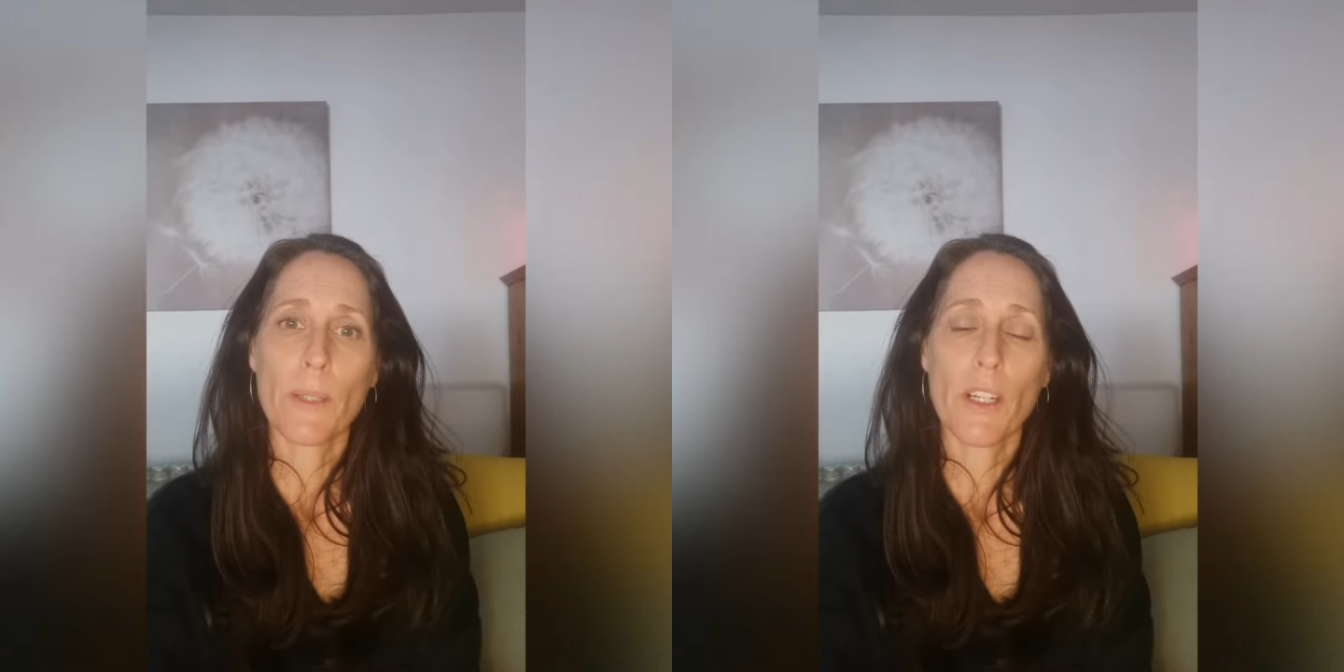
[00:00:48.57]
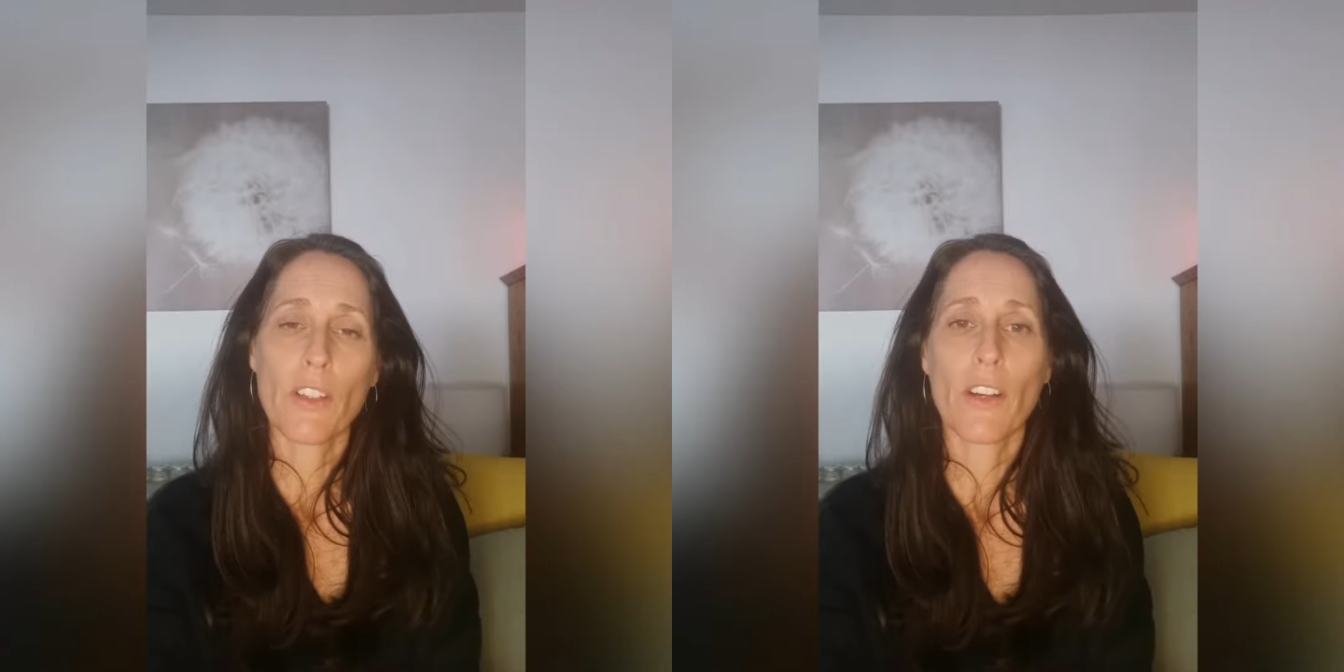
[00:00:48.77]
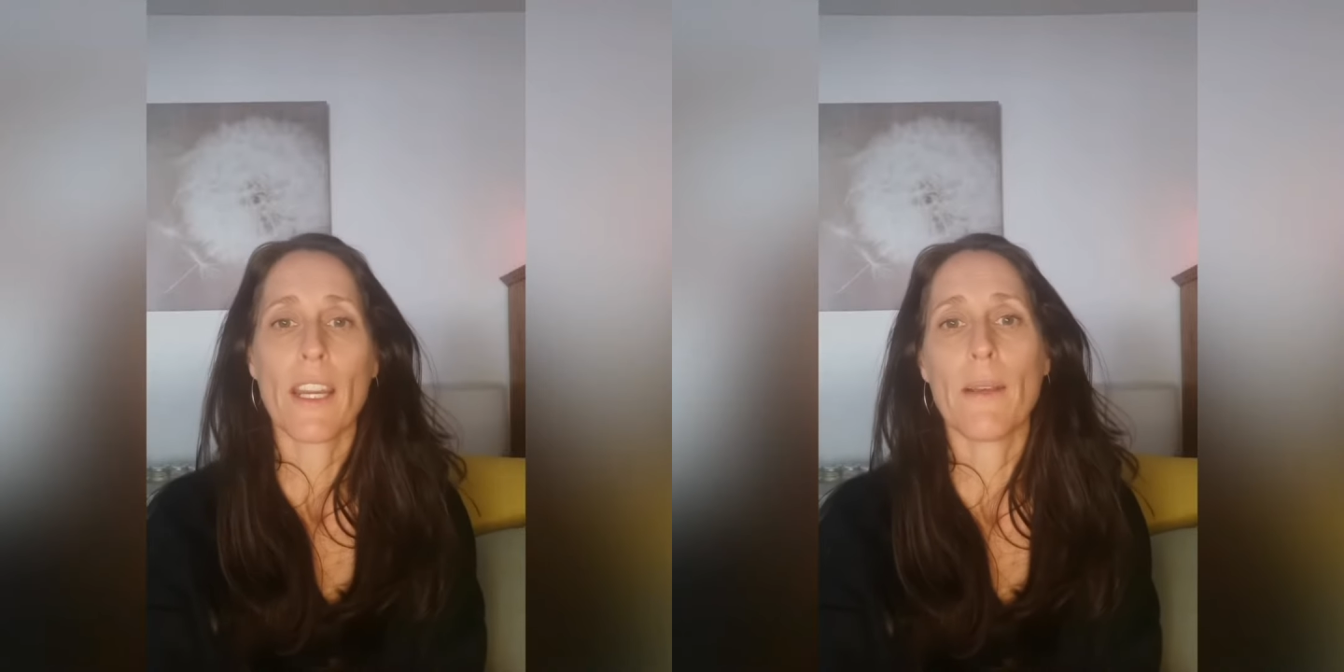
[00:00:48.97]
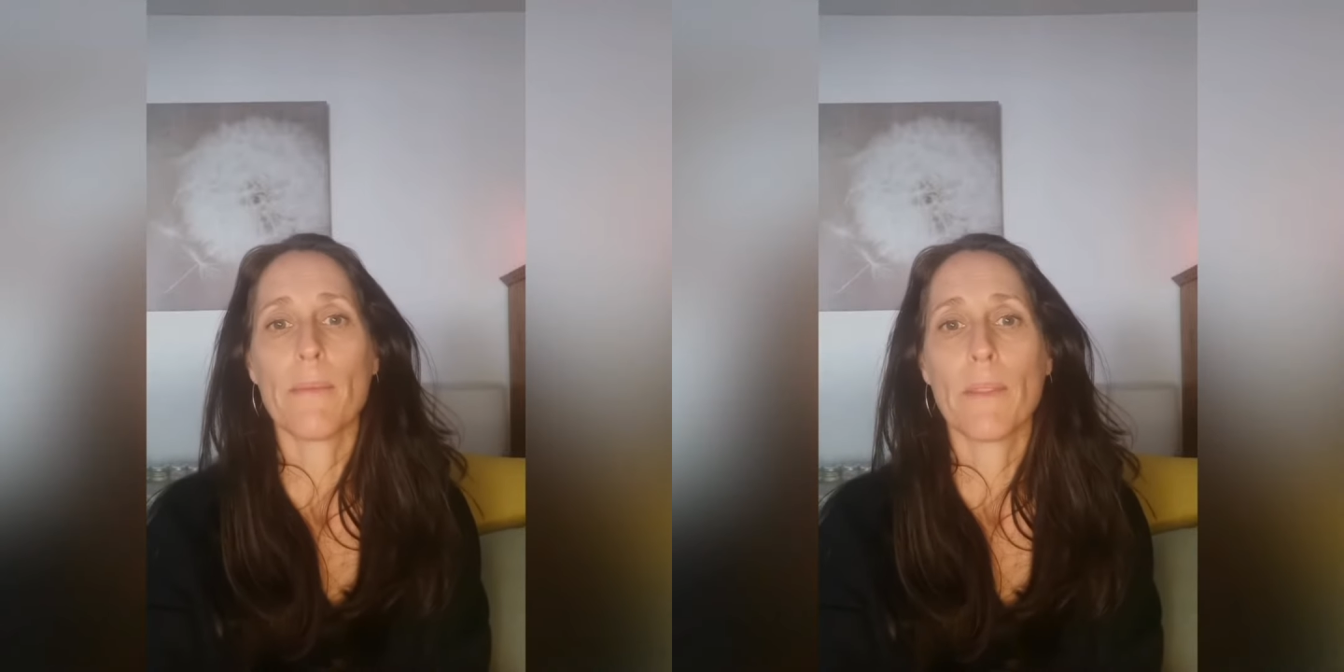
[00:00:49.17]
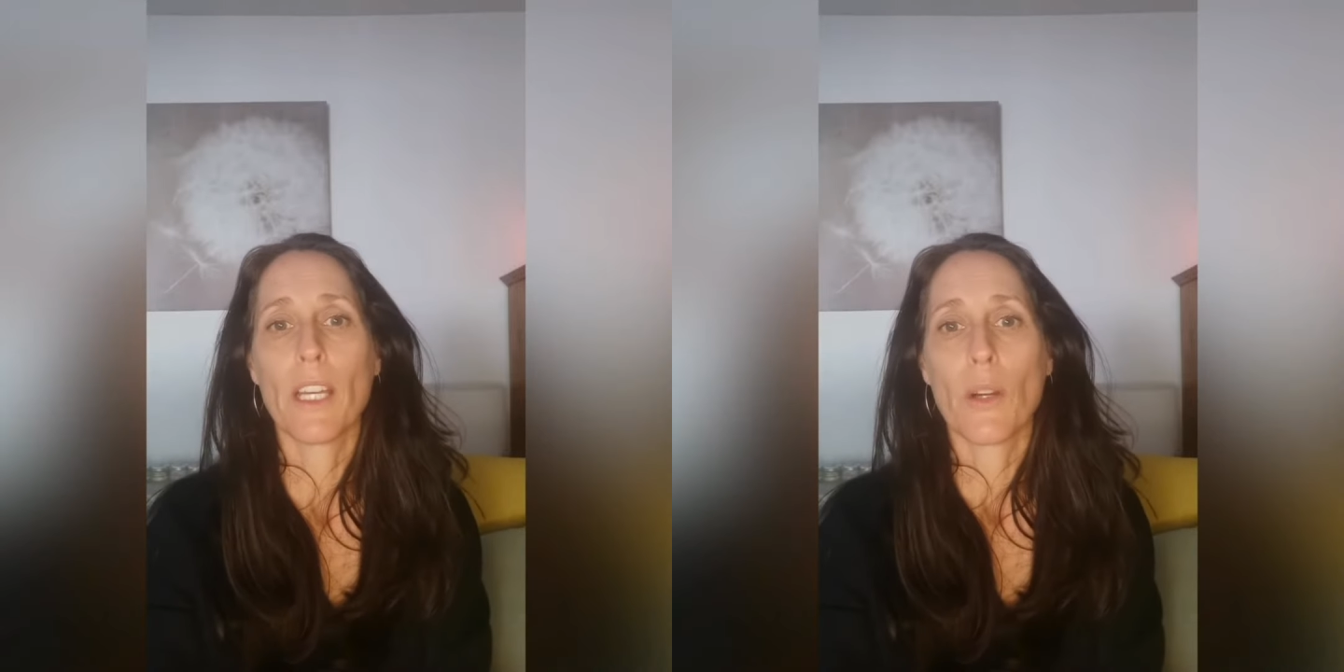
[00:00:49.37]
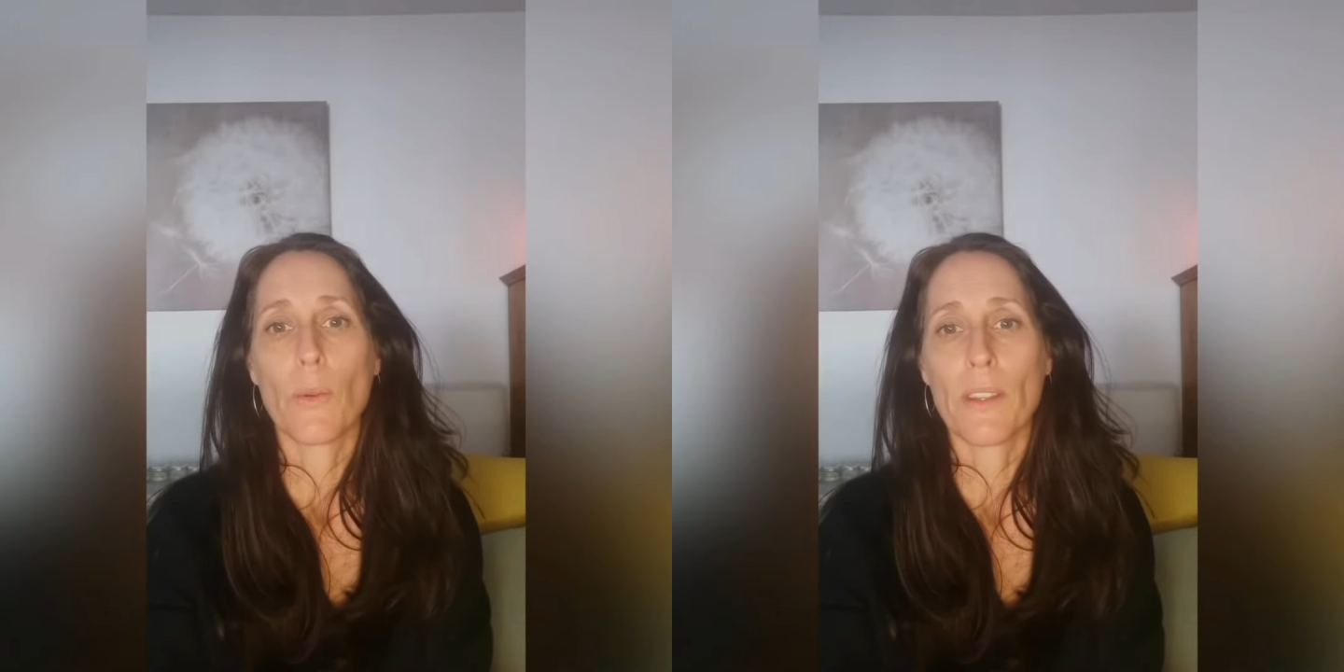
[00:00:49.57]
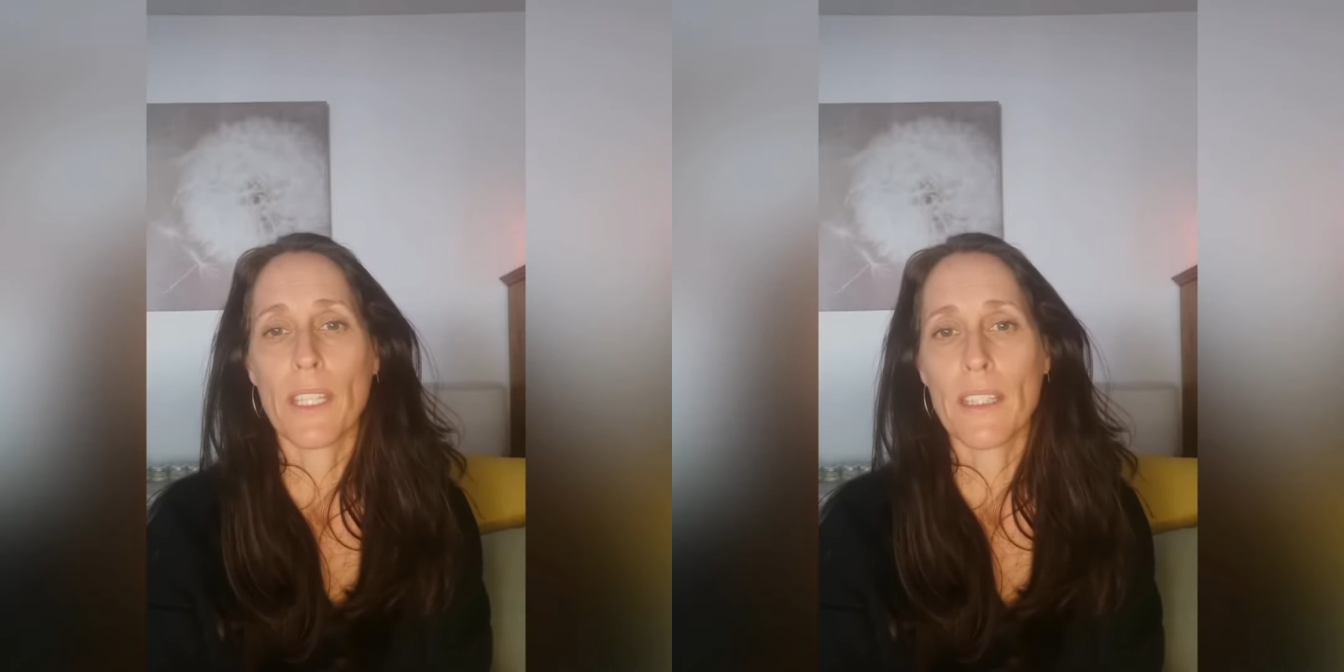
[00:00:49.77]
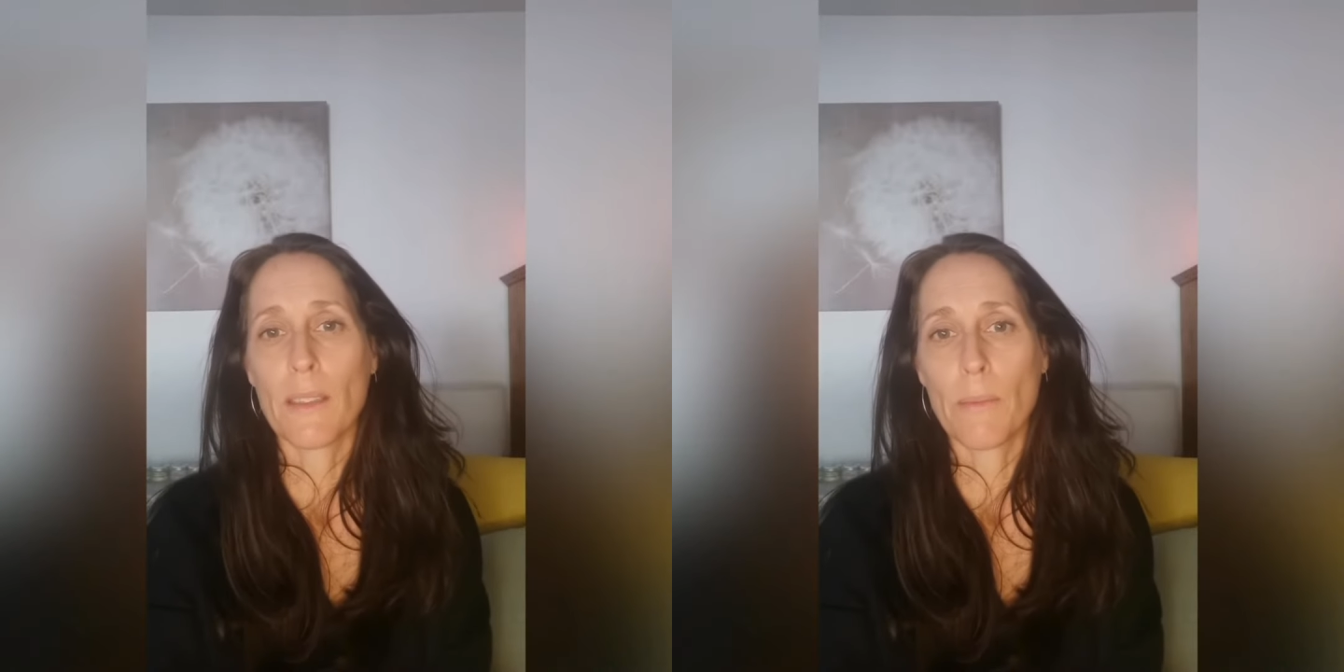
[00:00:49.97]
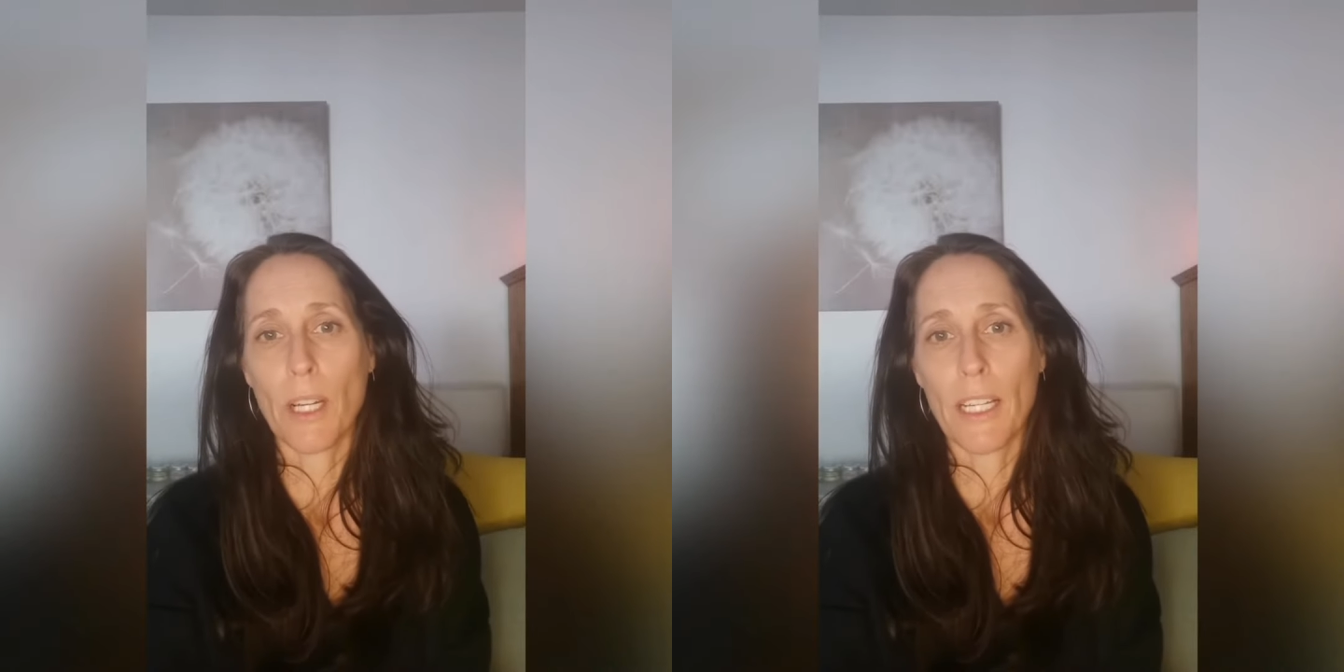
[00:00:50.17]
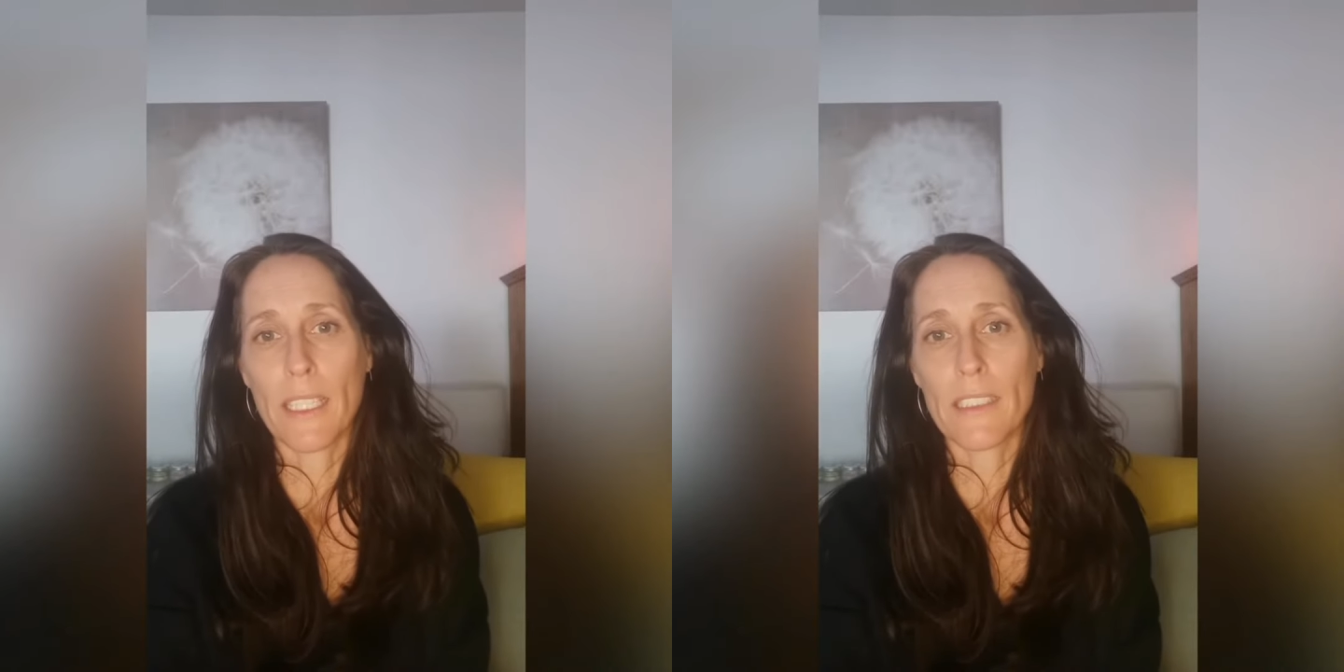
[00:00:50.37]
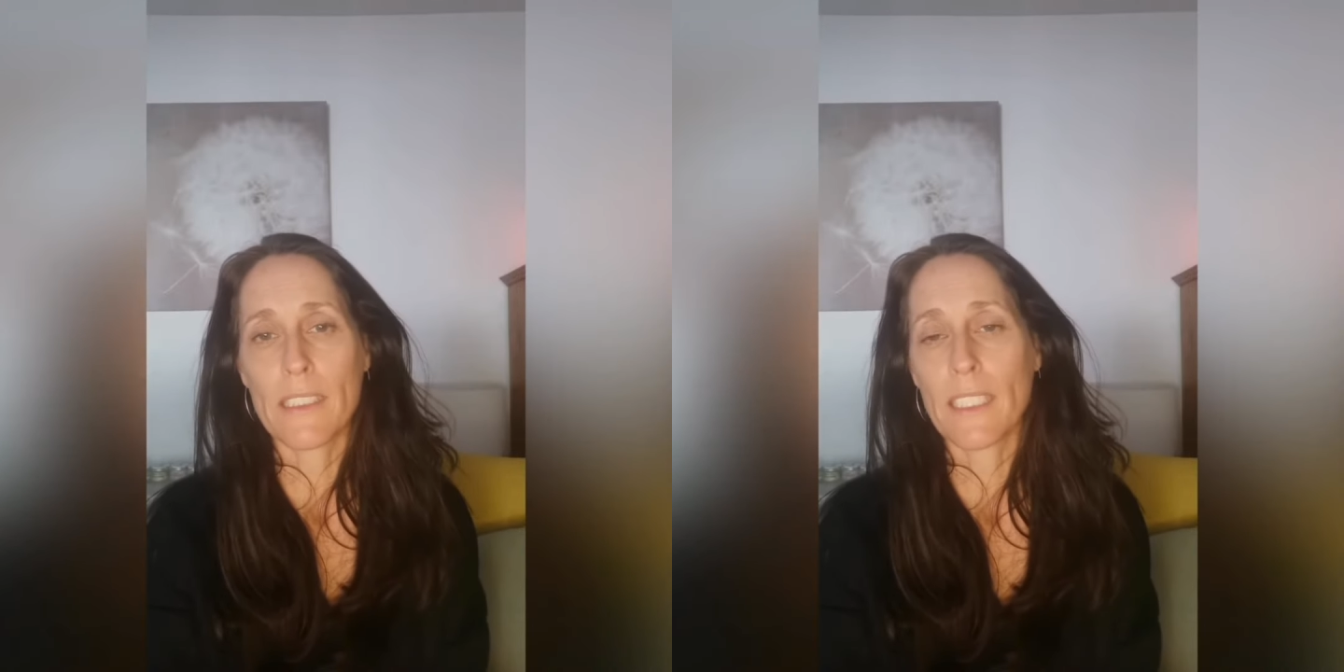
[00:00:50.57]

program within the mind